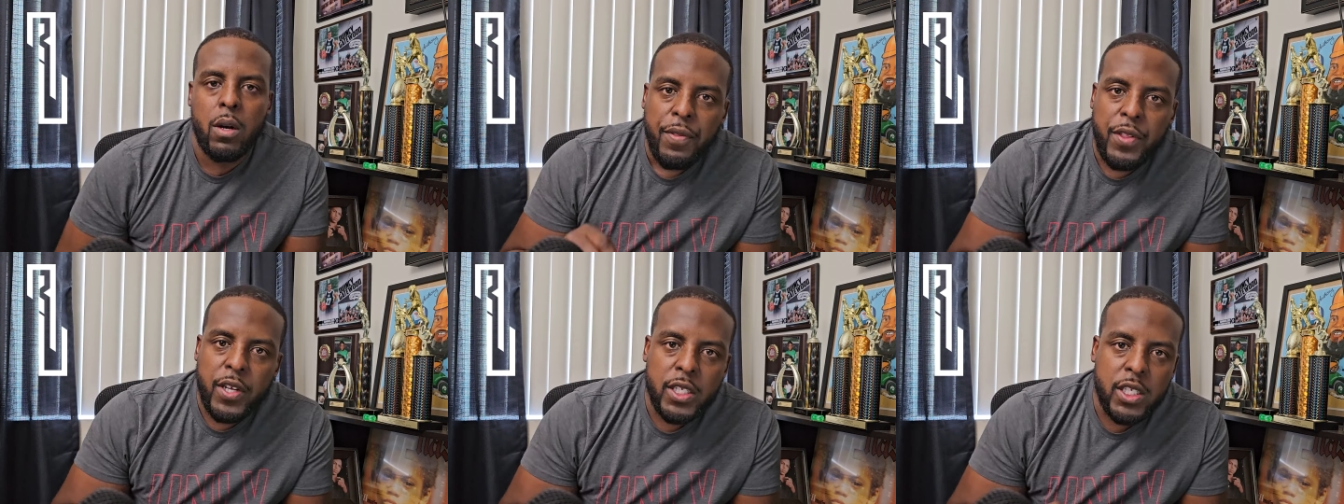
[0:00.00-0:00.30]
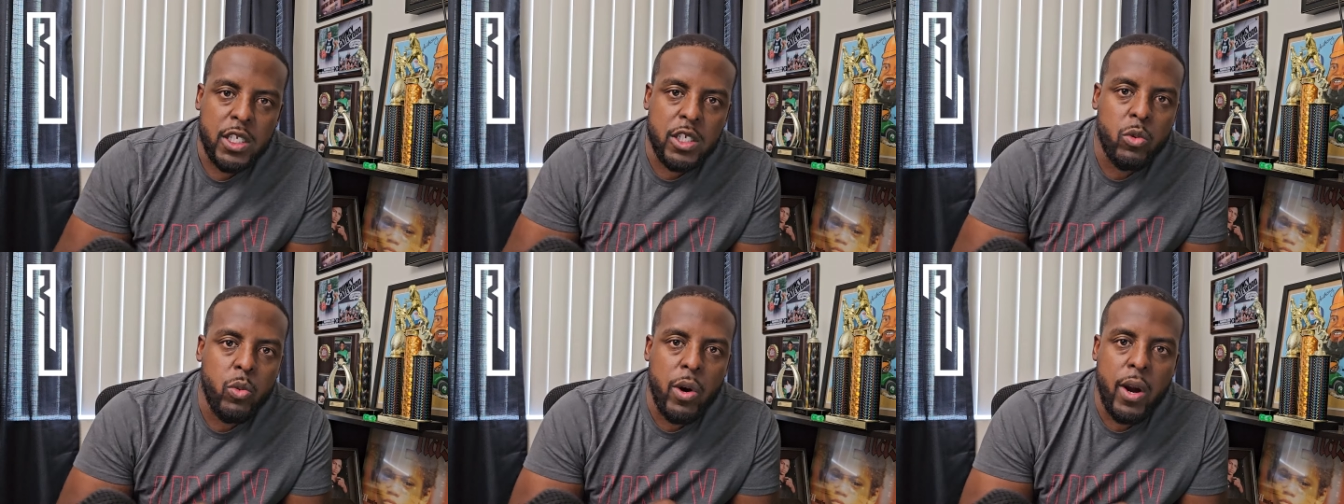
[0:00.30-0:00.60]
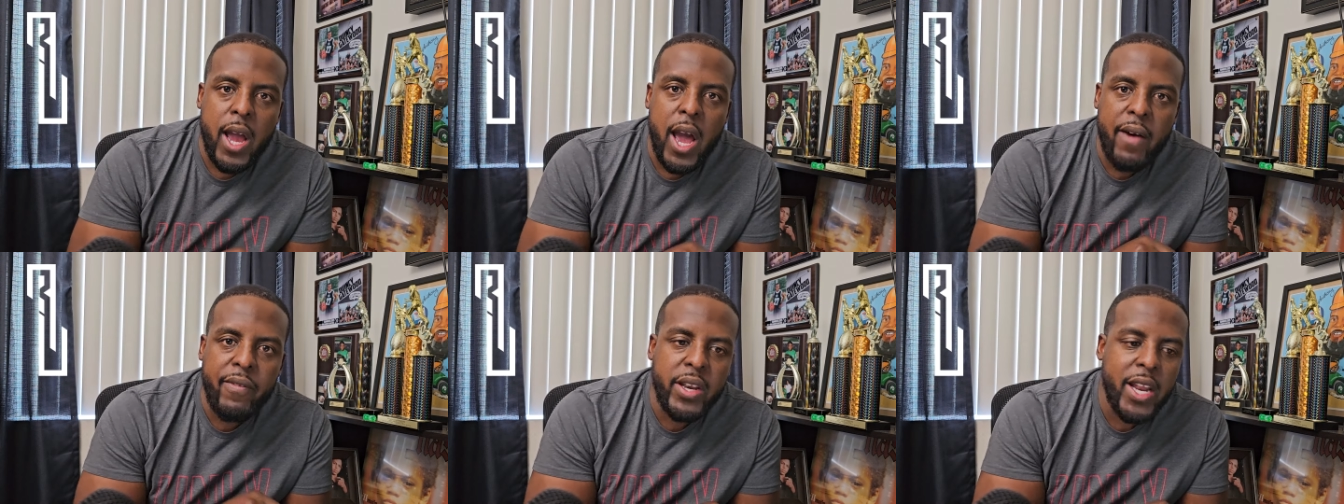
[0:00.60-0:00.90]
This is where
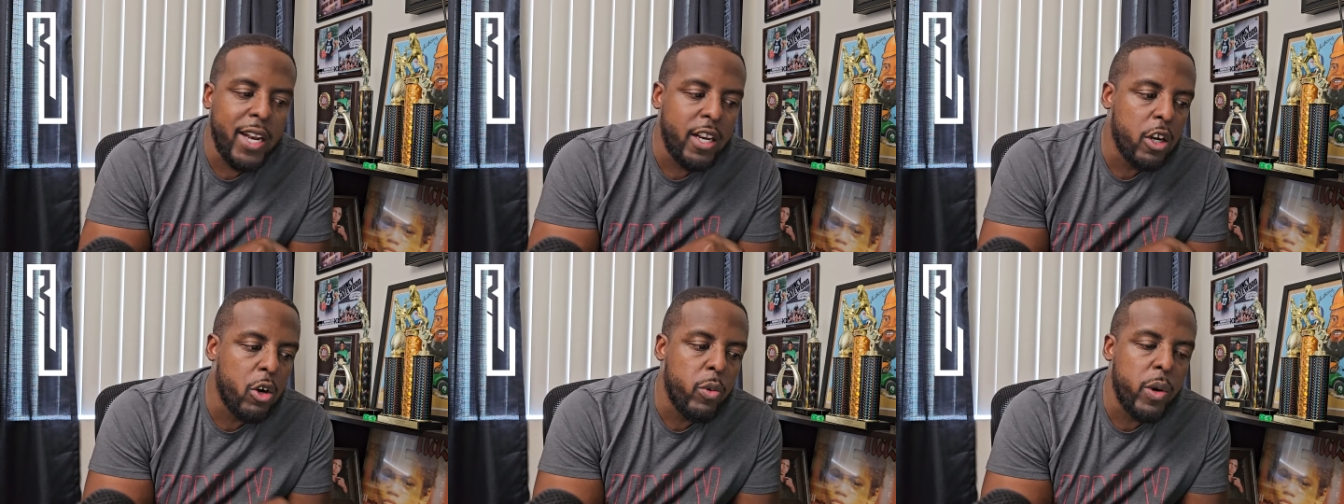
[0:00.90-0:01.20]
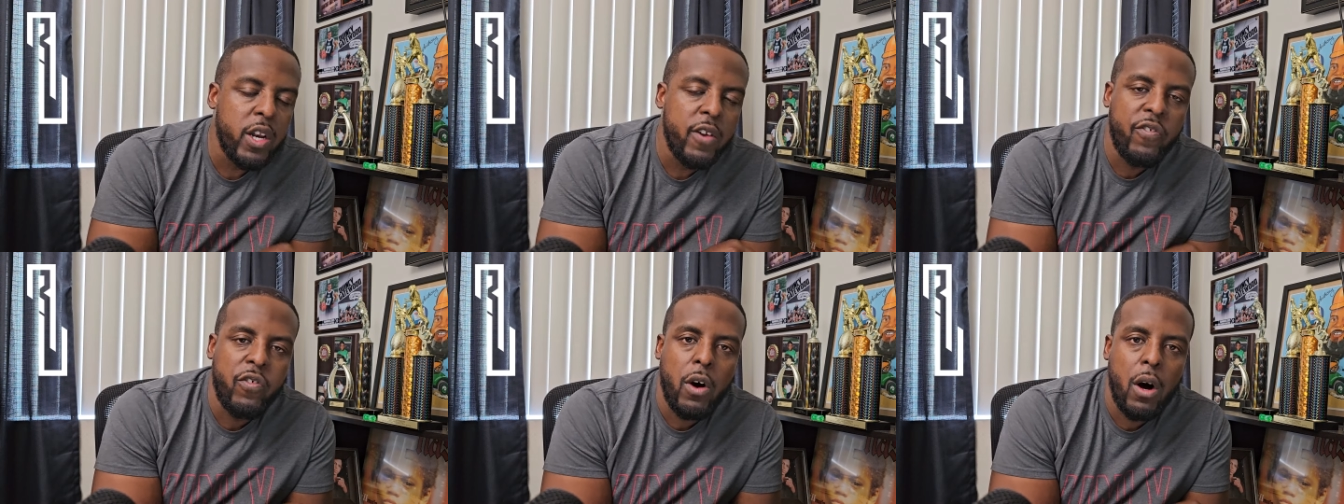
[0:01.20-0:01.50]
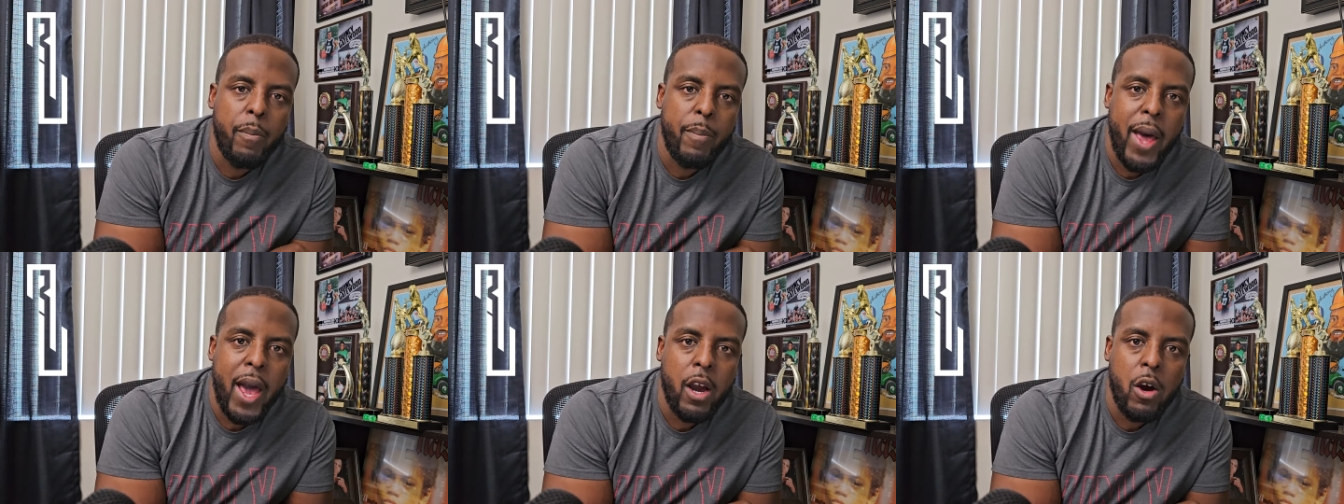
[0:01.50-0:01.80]
having that degree to
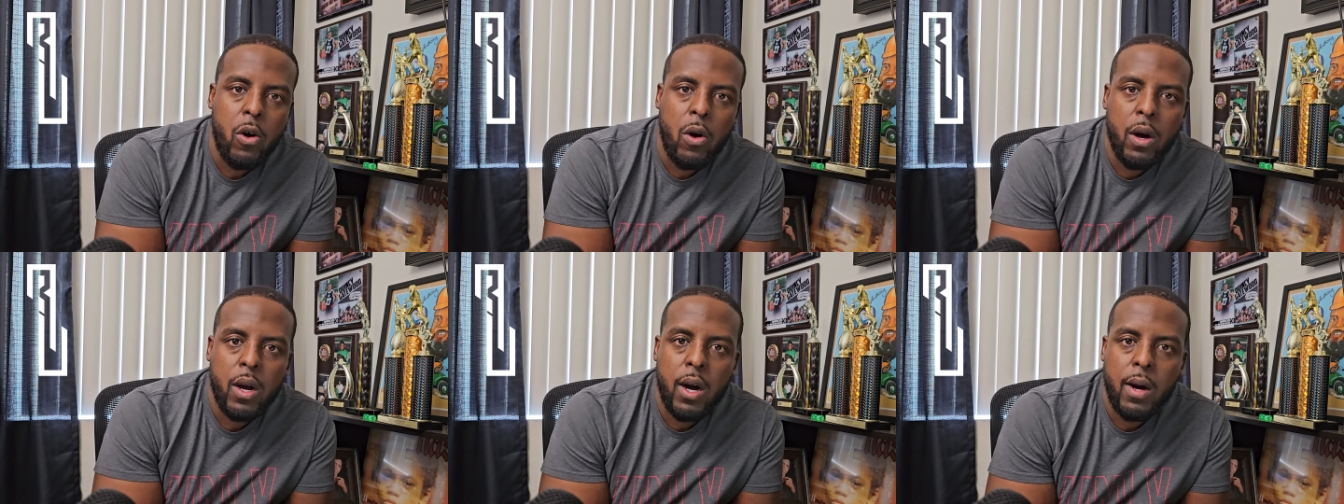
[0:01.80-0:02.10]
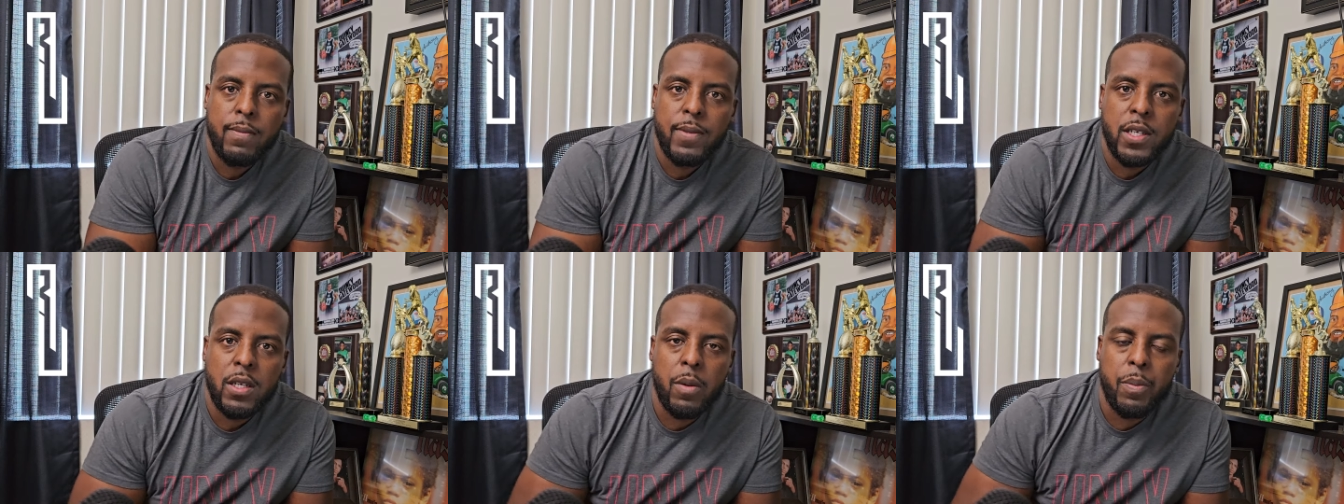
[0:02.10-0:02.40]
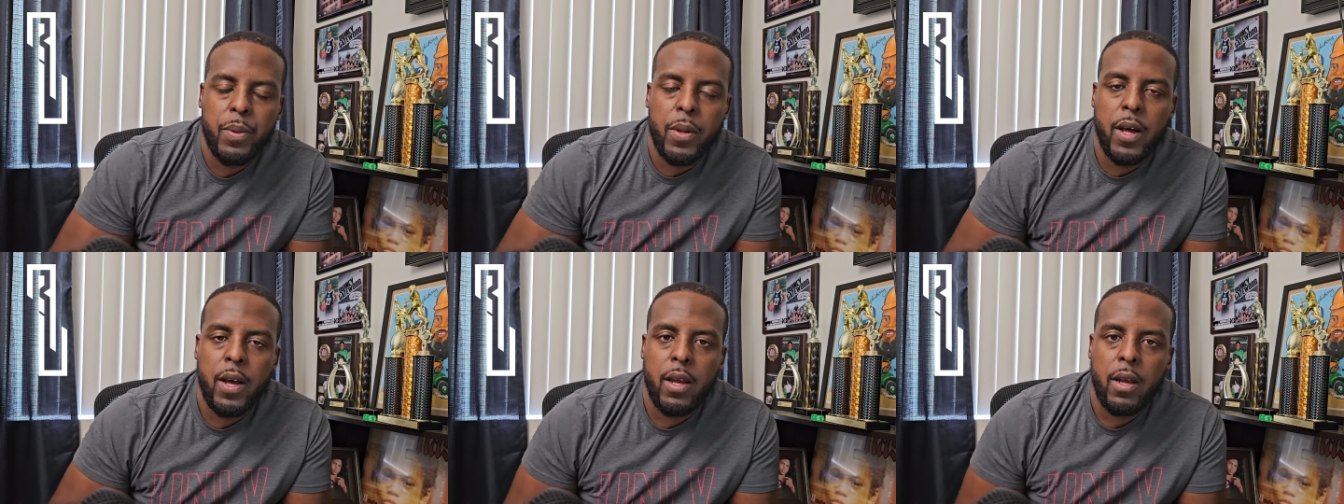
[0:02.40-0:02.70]
fall back on comes into
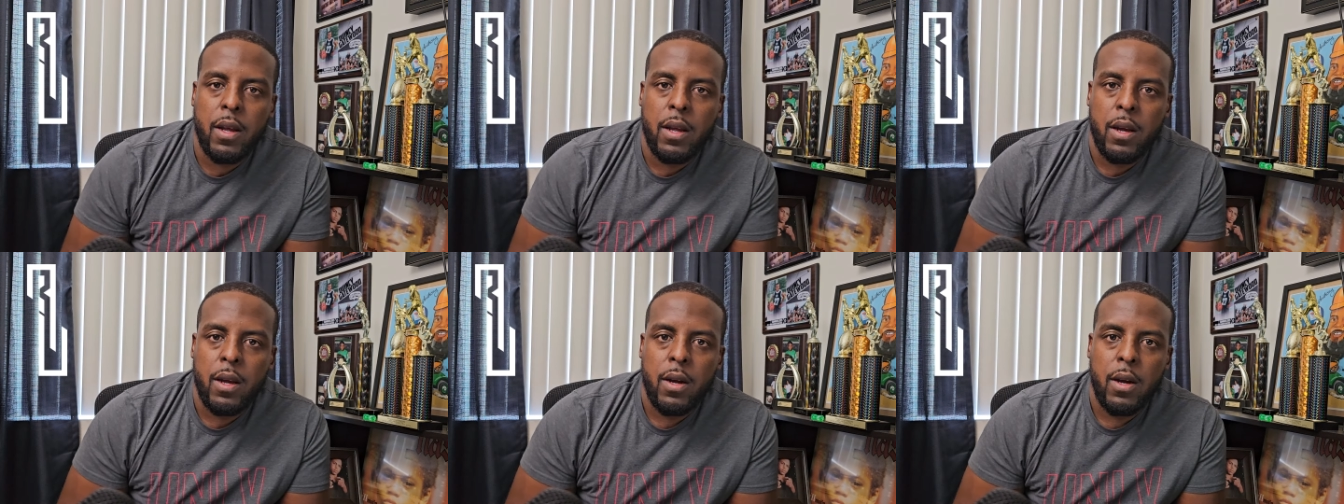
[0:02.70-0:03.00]
play.